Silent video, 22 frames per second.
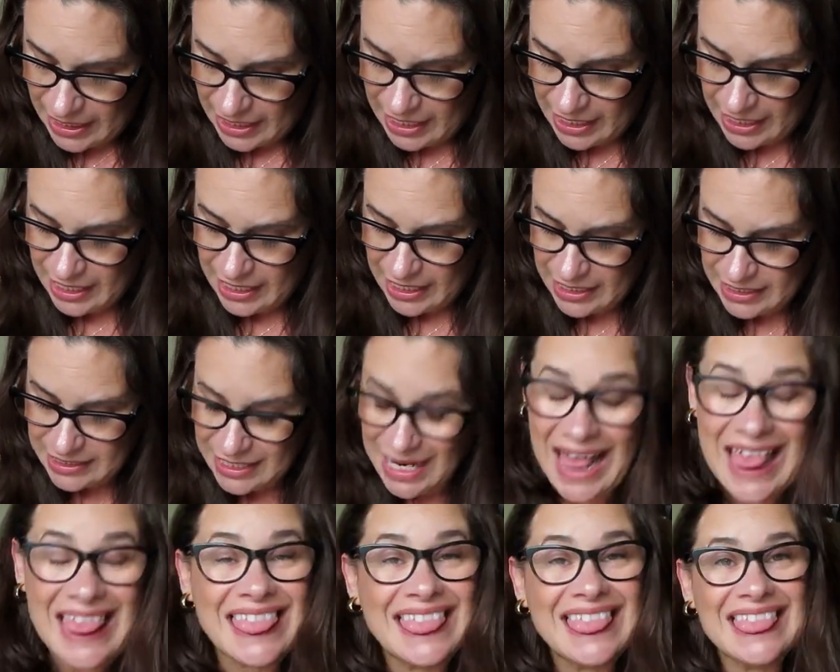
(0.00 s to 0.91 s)

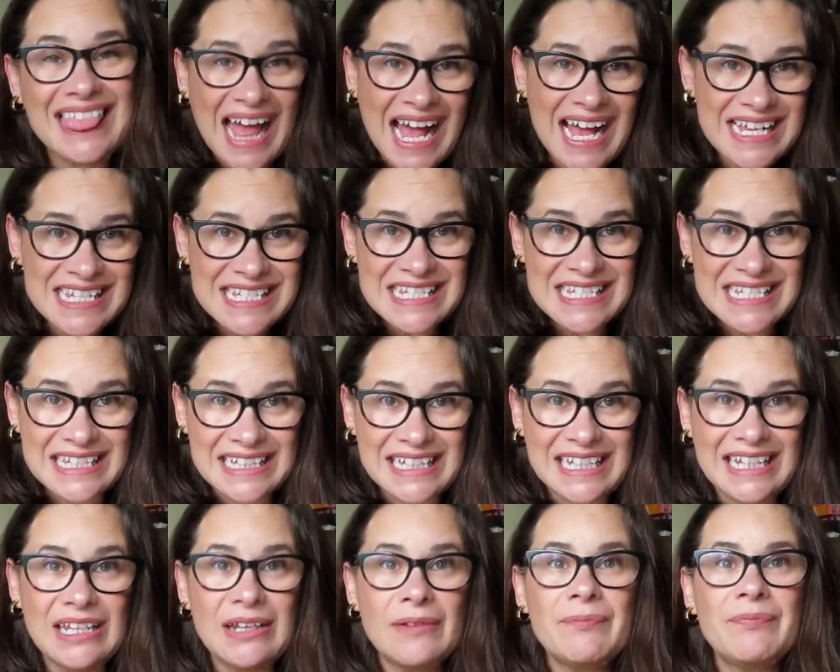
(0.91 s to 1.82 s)
And
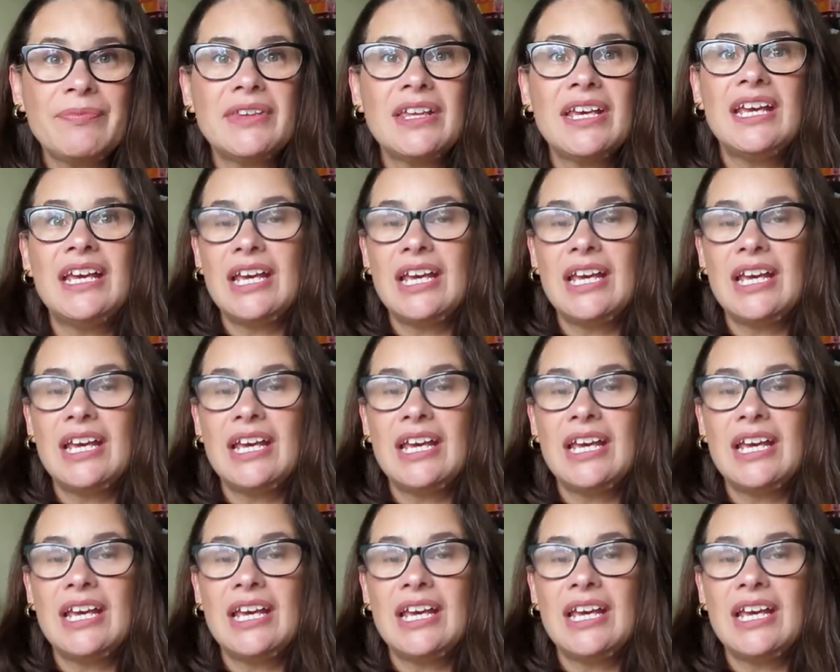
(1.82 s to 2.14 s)
lastly,